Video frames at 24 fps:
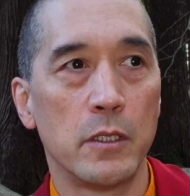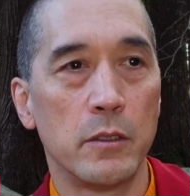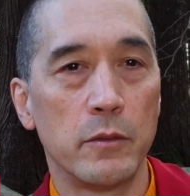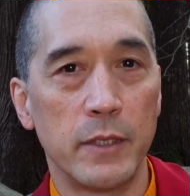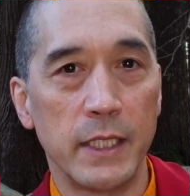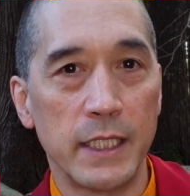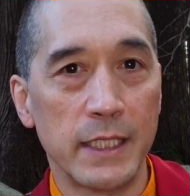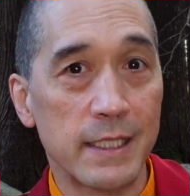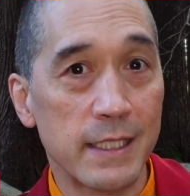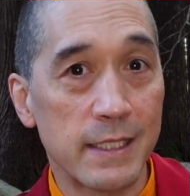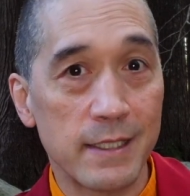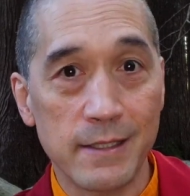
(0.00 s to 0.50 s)

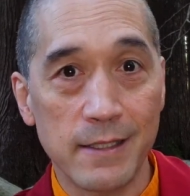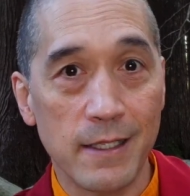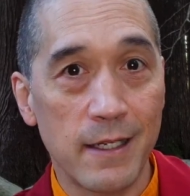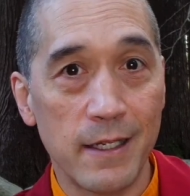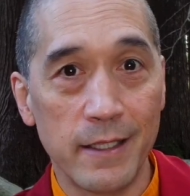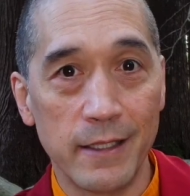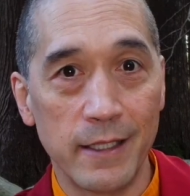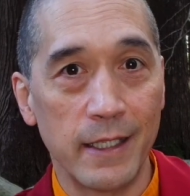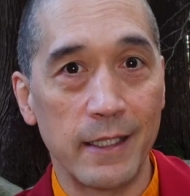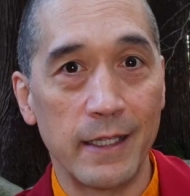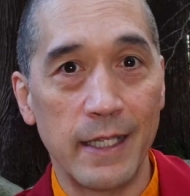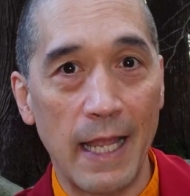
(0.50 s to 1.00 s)
That's a
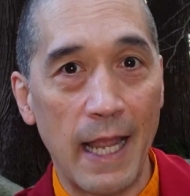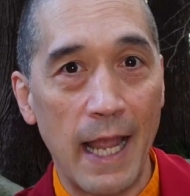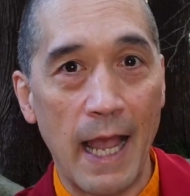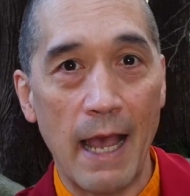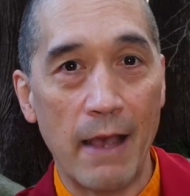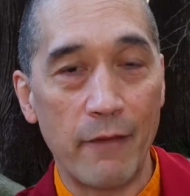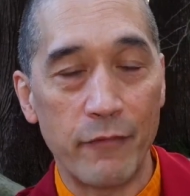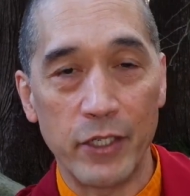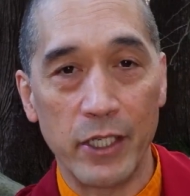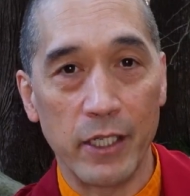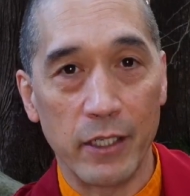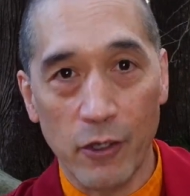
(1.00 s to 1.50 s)
sign that they
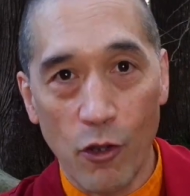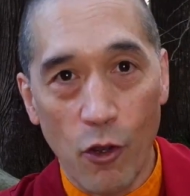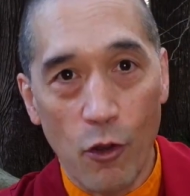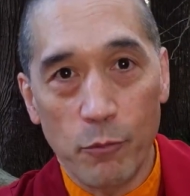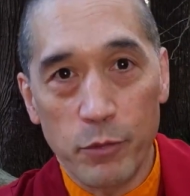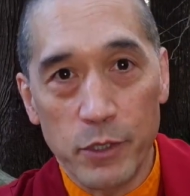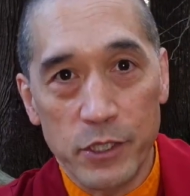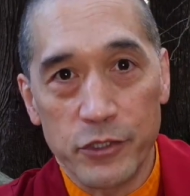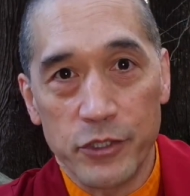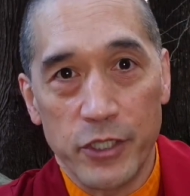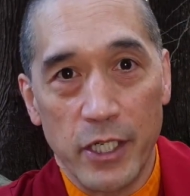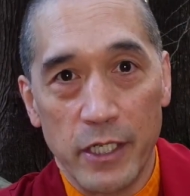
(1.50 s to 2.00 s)
haven't
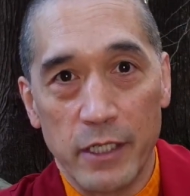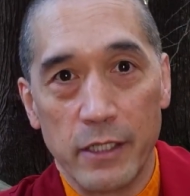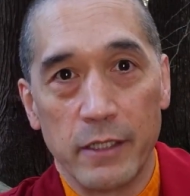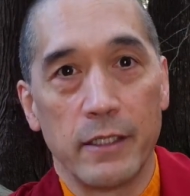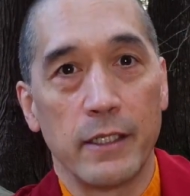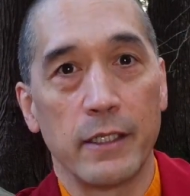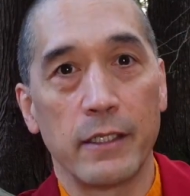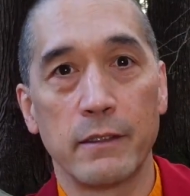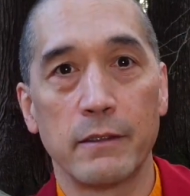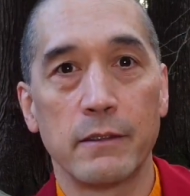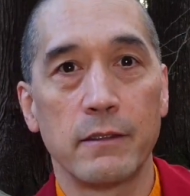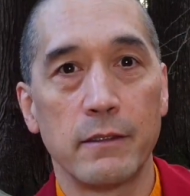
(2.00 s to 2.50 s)
accomplished
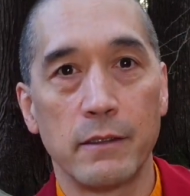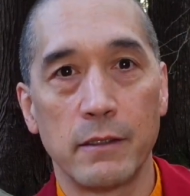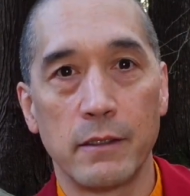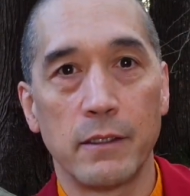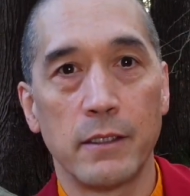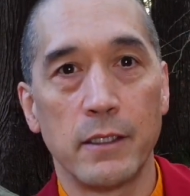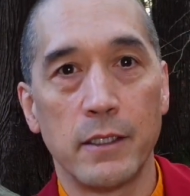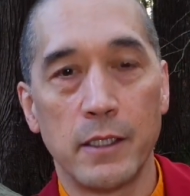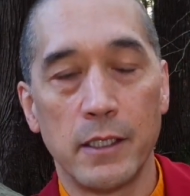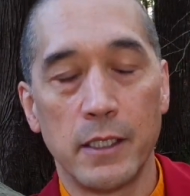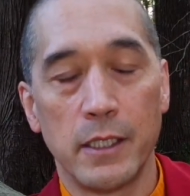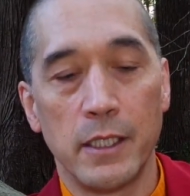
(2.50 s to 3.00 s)
anything.
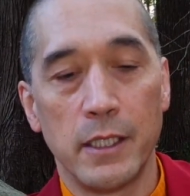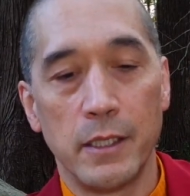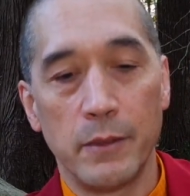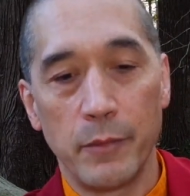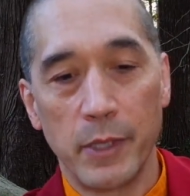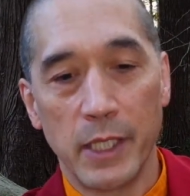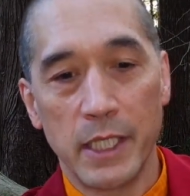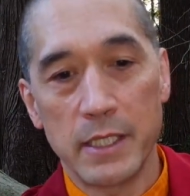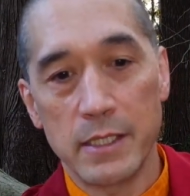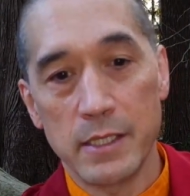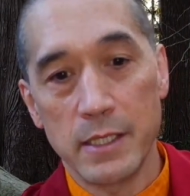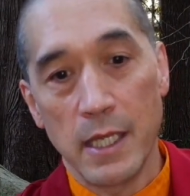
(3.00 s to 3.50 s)

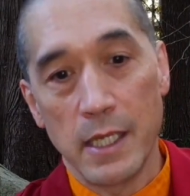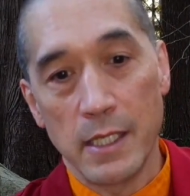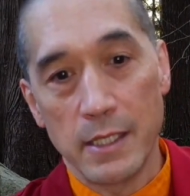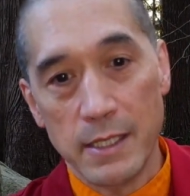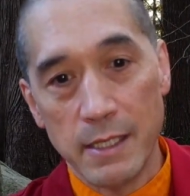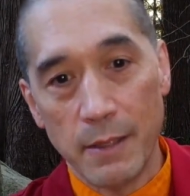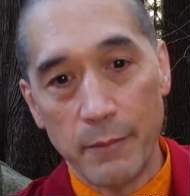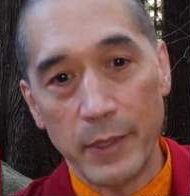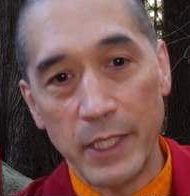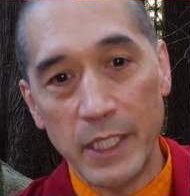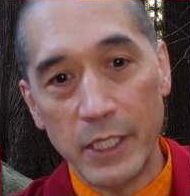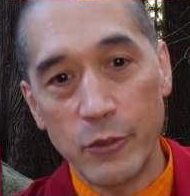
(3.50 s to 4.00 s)
Because
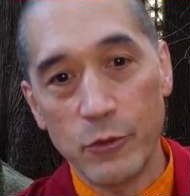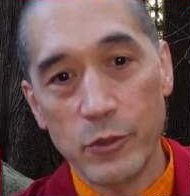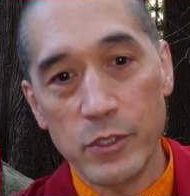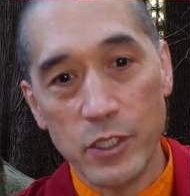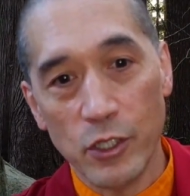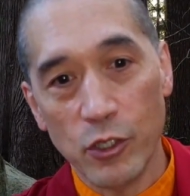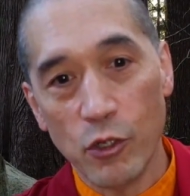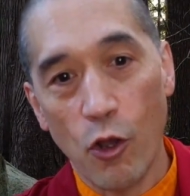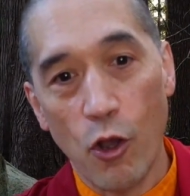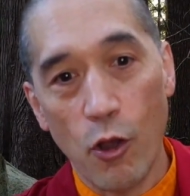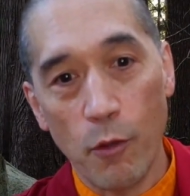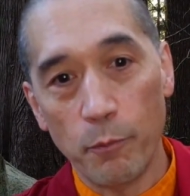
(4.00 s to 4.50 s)
somebody who has
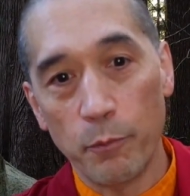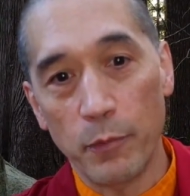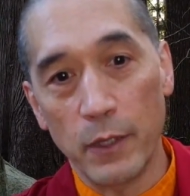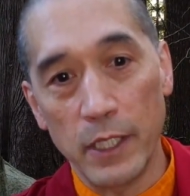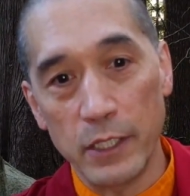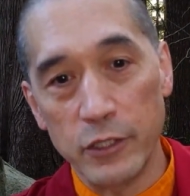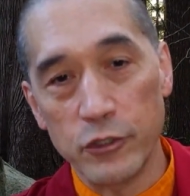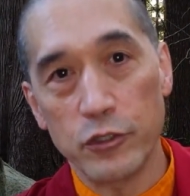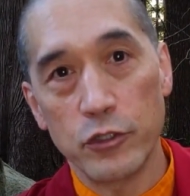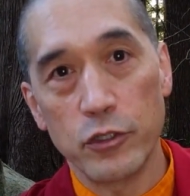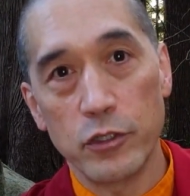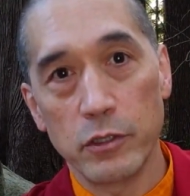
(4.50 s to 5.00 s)

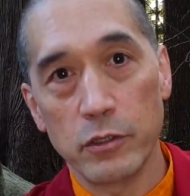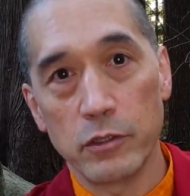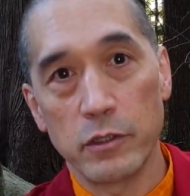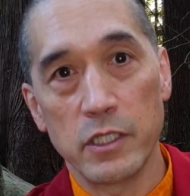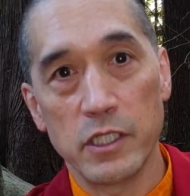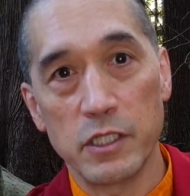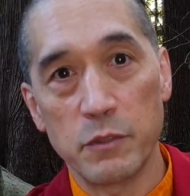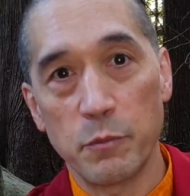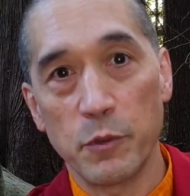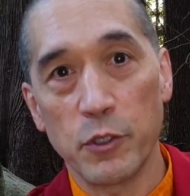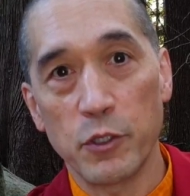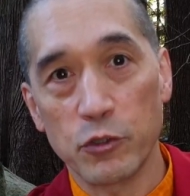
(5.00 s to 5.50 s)
accomplished the
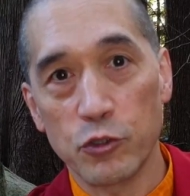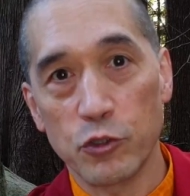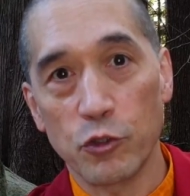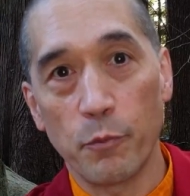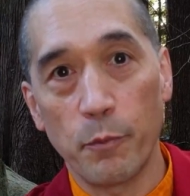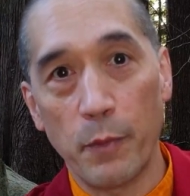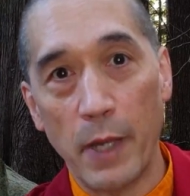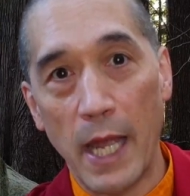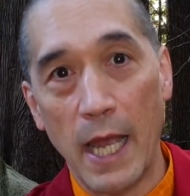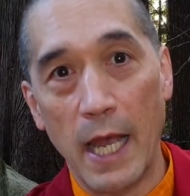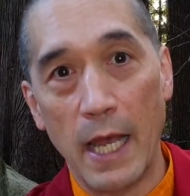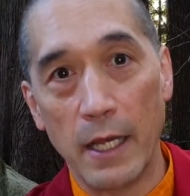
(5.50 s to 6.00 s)
spiritual
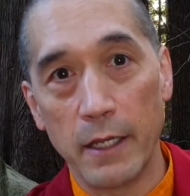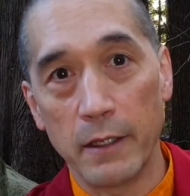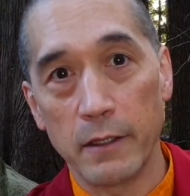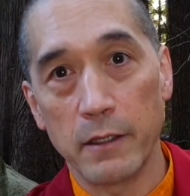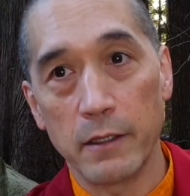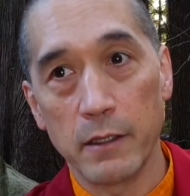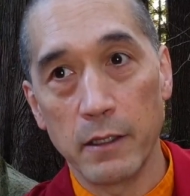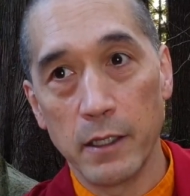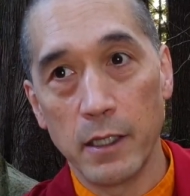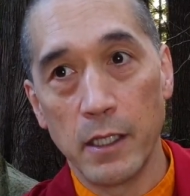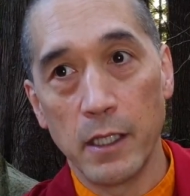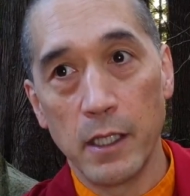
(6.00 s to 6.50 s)
path
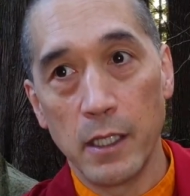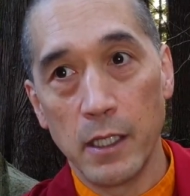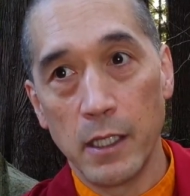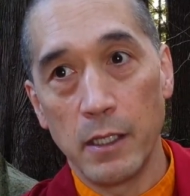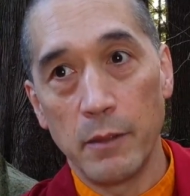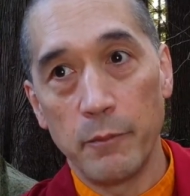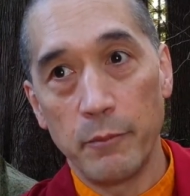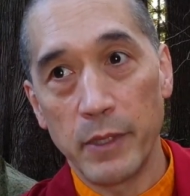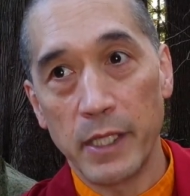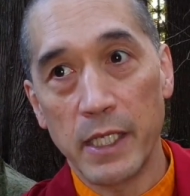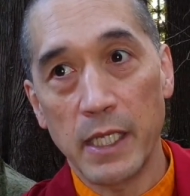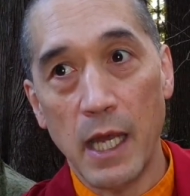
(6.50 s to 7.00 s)

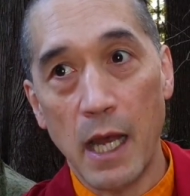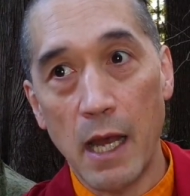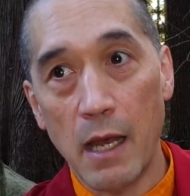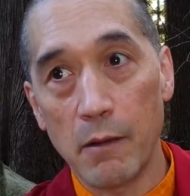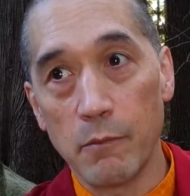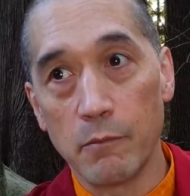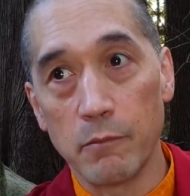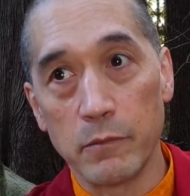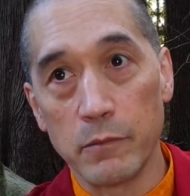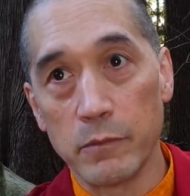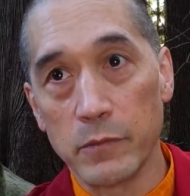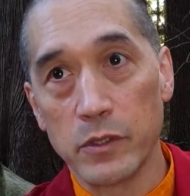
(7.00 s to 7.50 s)

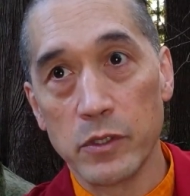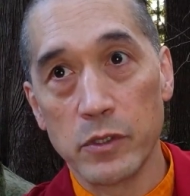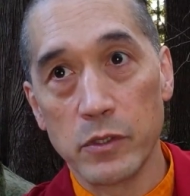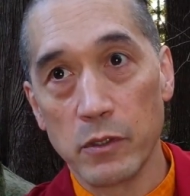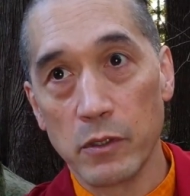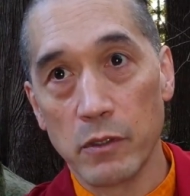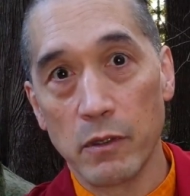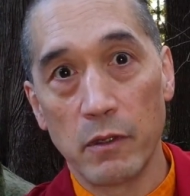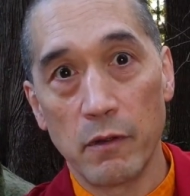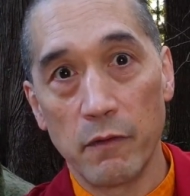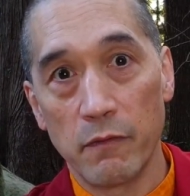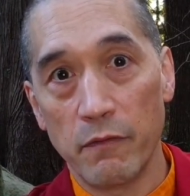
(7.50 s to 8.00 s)
becomes
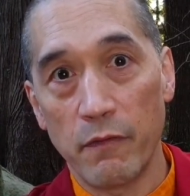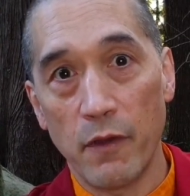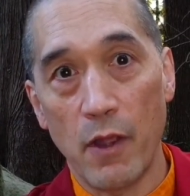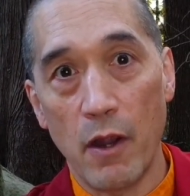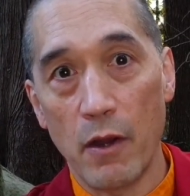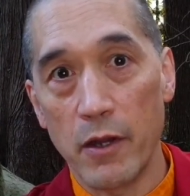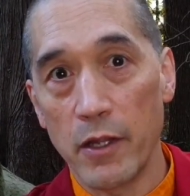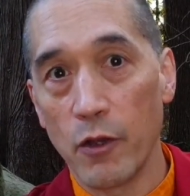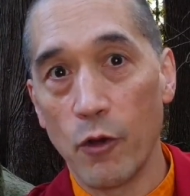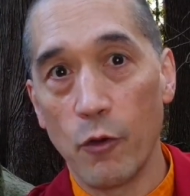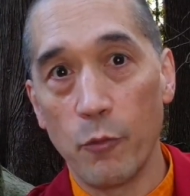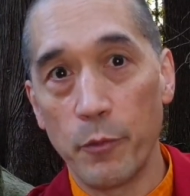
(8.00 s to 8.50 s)

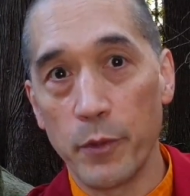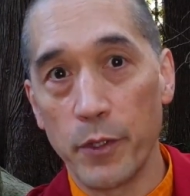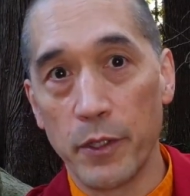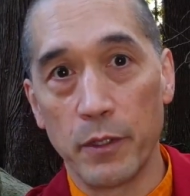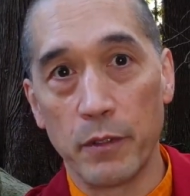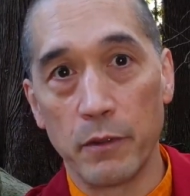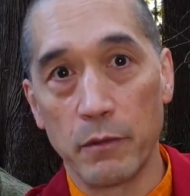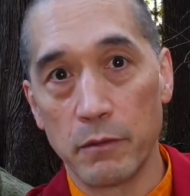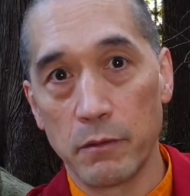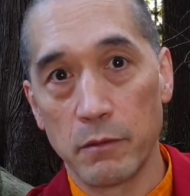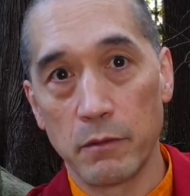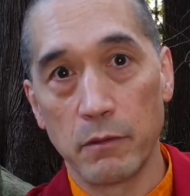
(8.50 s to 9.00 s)
very open.
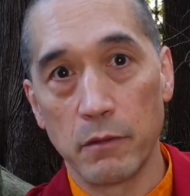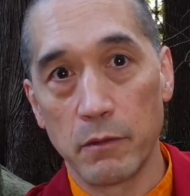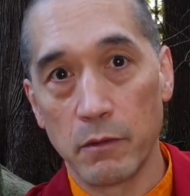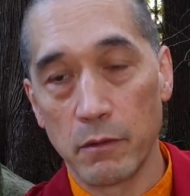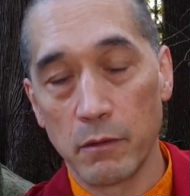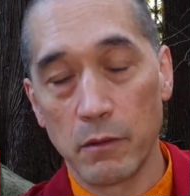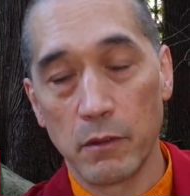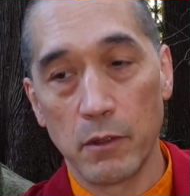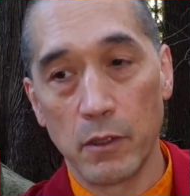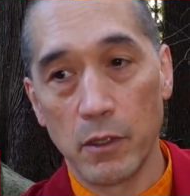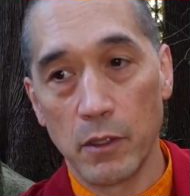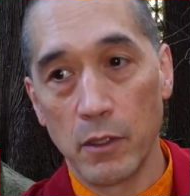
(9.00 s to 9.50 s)

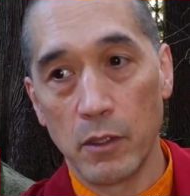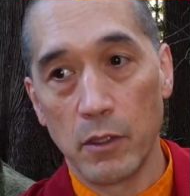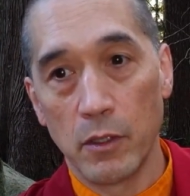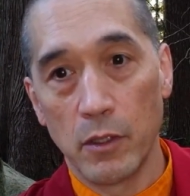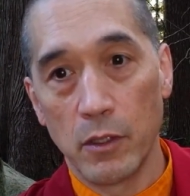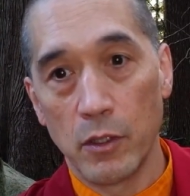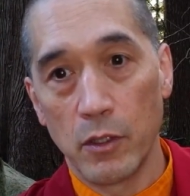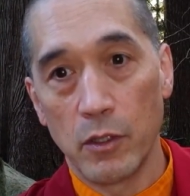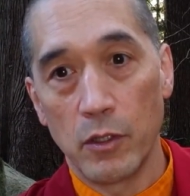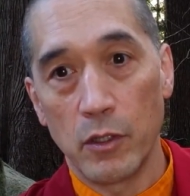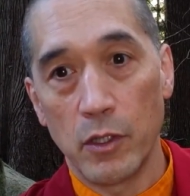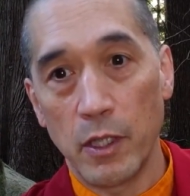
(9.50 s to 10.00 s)

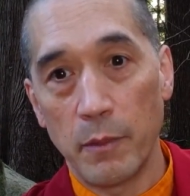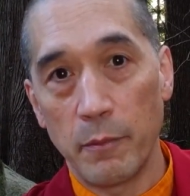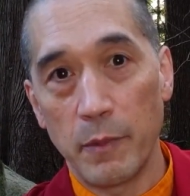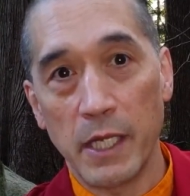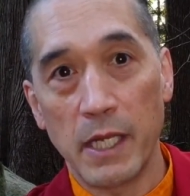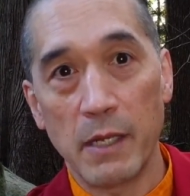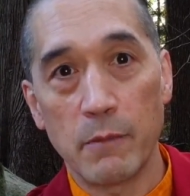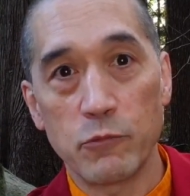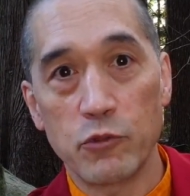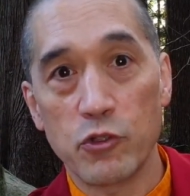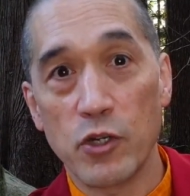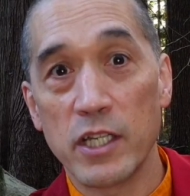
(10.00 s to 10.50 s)
They
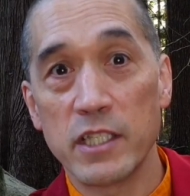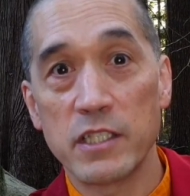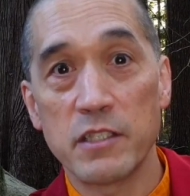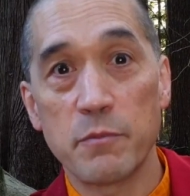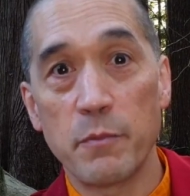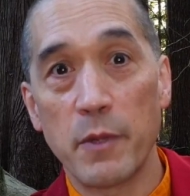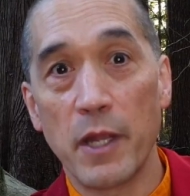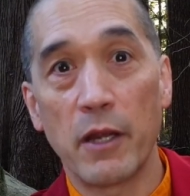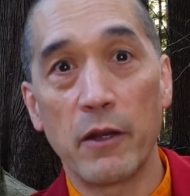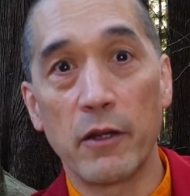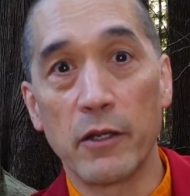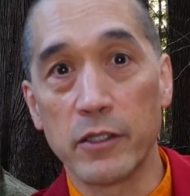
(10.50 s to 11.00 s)
become
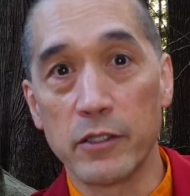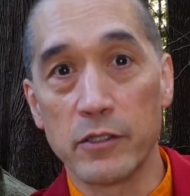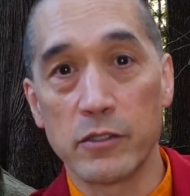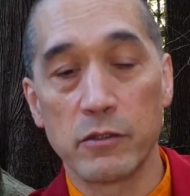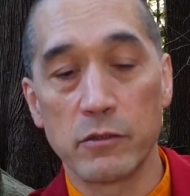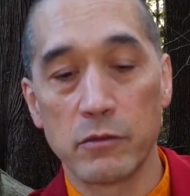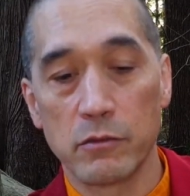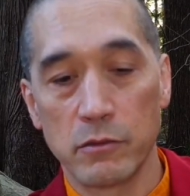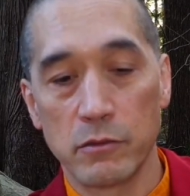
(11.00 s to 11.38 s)
transparent.